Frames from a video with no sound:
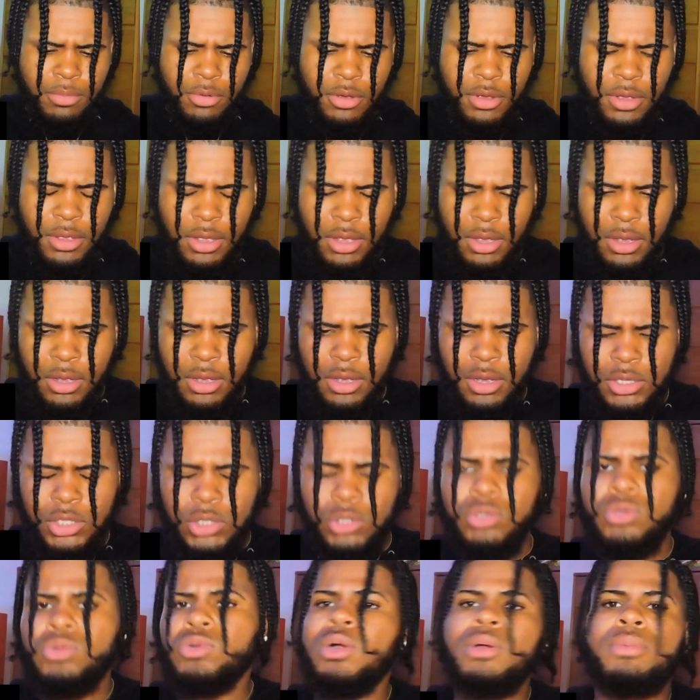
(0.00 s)
YoungBoy and uh,
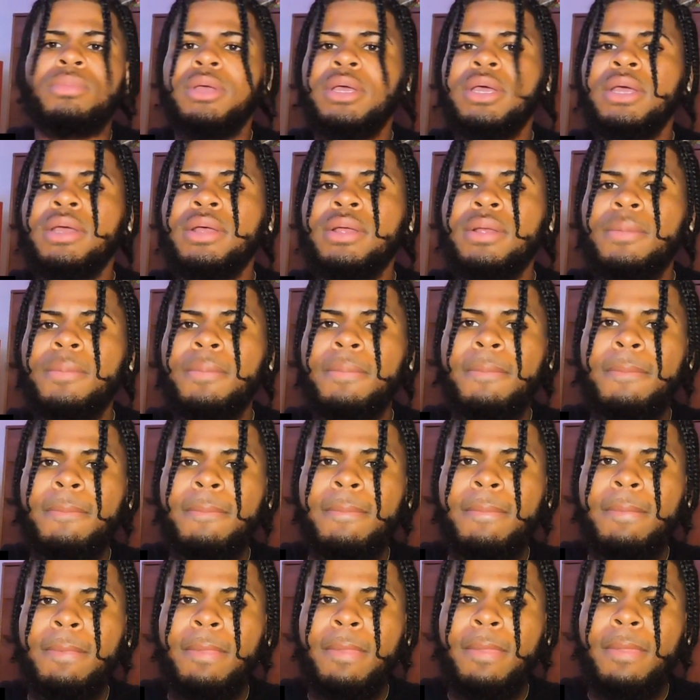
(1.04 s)
Juice WRLD, man?
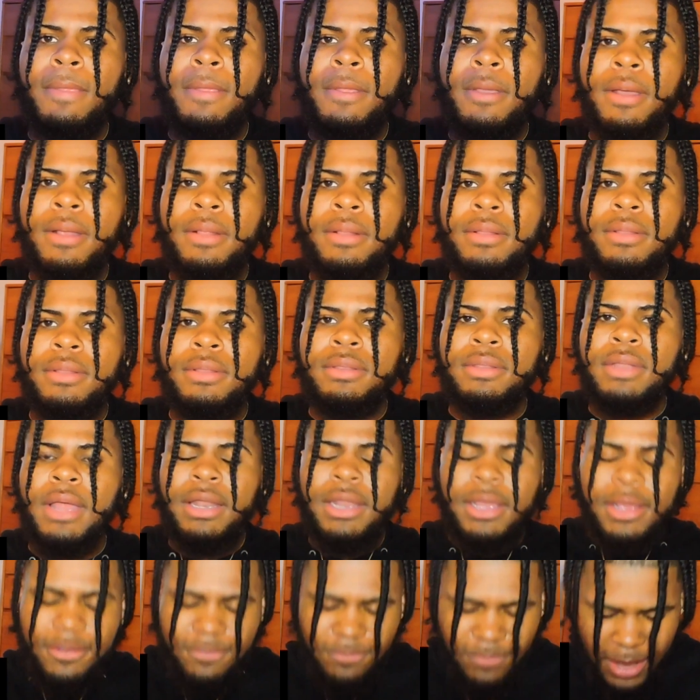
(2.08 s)

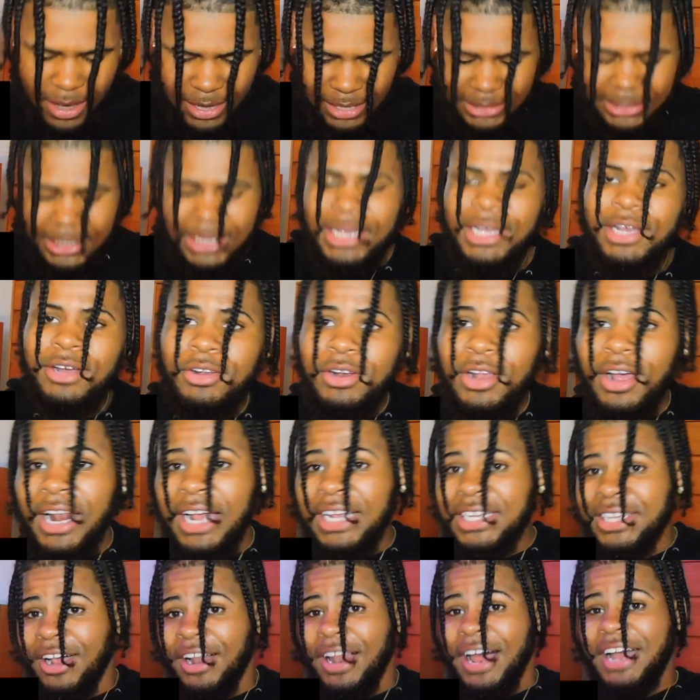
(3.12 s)
That nigga fat as hell, though.
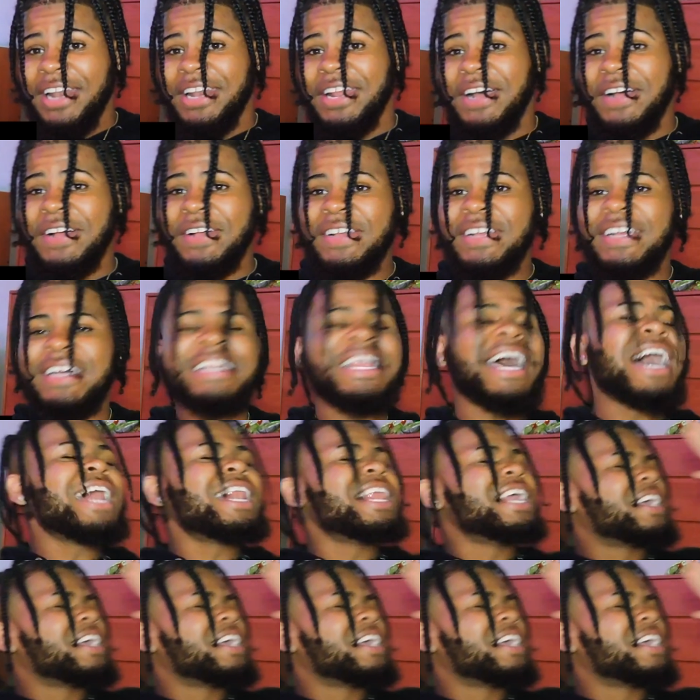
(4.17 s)
That's all I know. That